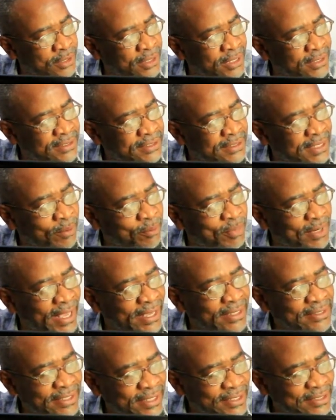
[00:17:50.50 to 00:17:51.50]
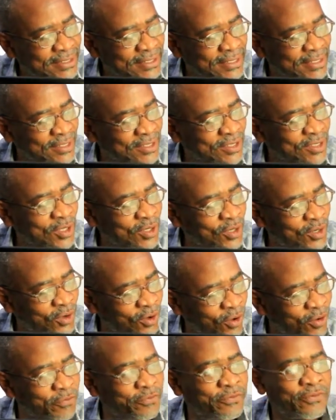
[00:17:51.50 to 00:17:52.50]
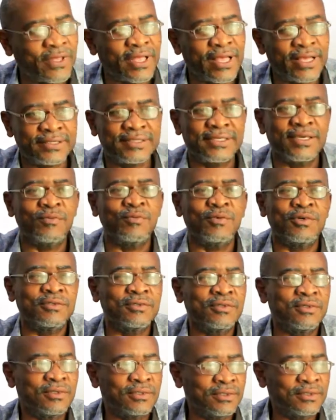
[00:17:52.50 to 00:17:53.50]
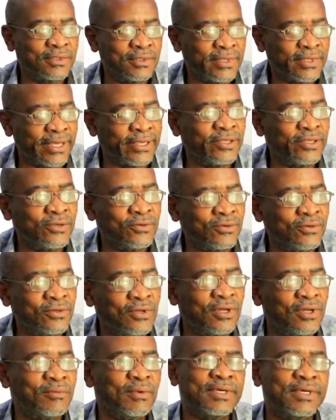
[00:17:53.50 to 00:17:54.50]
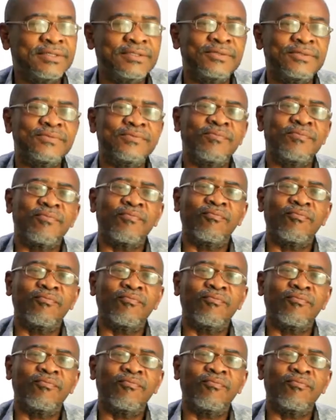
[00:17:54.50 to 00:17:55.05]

the stabilization of a sermon. Thank you. God bless you.